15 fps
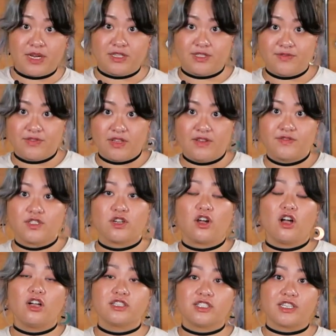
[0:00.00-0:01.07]
pairs of gloves to
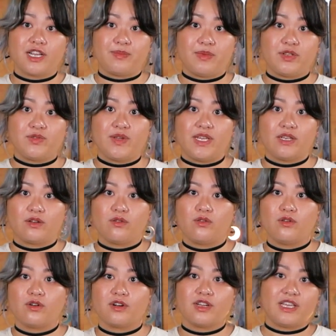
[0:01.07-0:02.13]
alternate between, or